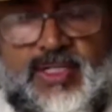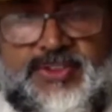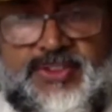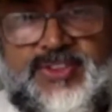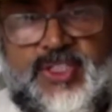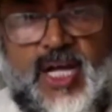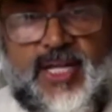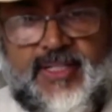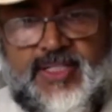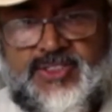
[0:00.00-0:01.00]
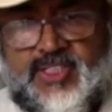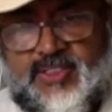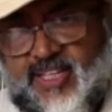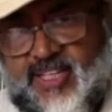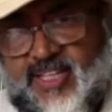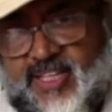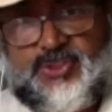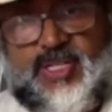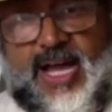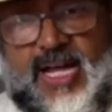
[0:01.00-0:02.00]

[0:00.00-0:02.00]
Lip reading: dishonest than was thought.